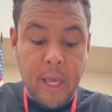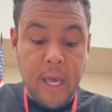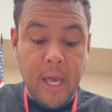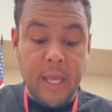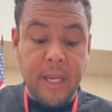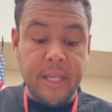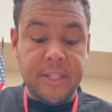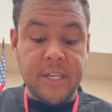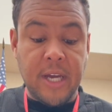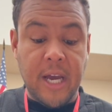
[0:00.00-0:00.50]

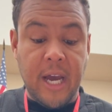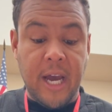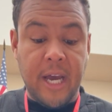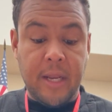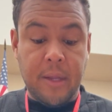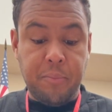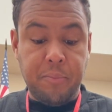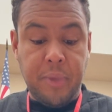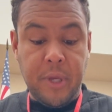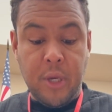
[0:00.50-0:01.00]
and he tied
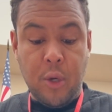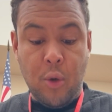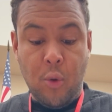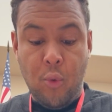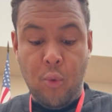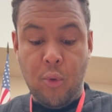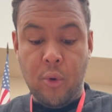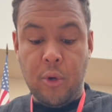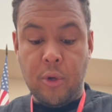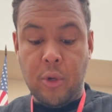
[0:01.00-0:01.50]
a big
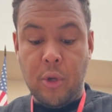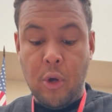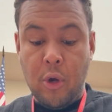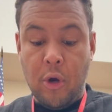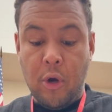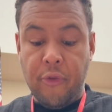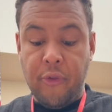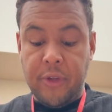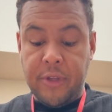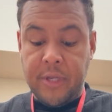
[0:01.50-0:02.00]
horn
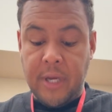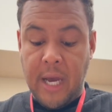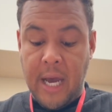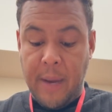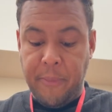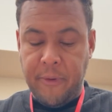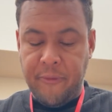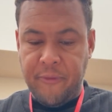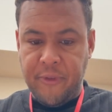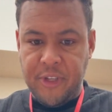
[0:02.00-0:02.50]
on the
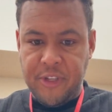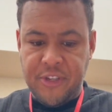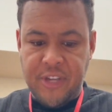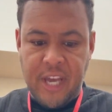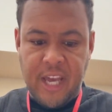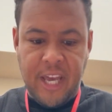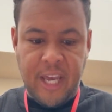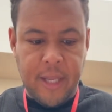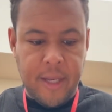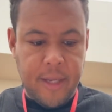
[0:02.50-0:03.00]
top of his
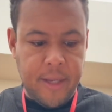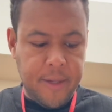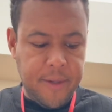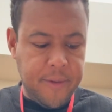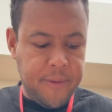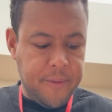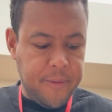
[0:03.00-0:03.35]
head.